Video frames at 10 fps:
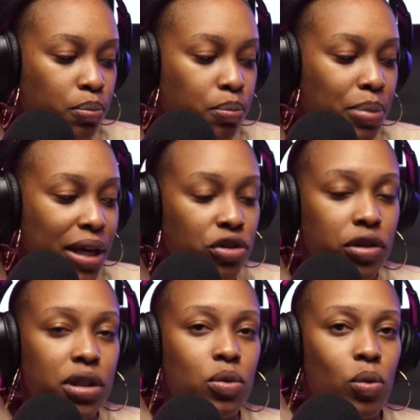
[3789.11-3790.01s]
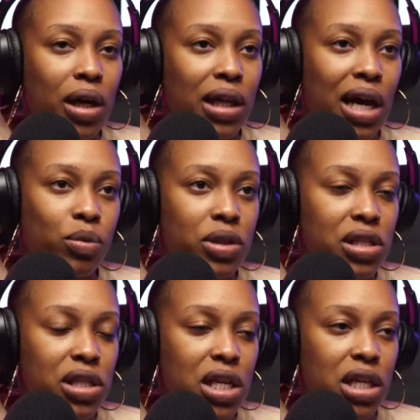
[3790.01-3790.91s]
Petra while I
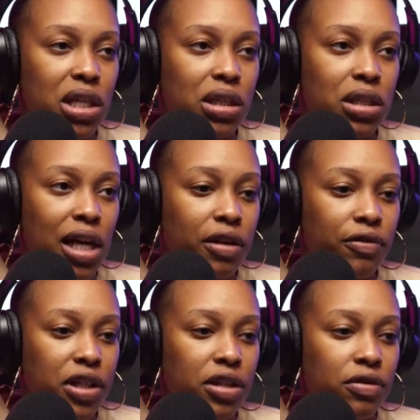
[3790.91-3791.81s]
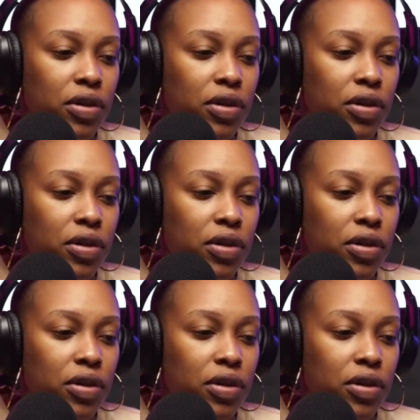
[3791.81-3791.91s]
was in Tel Aviv.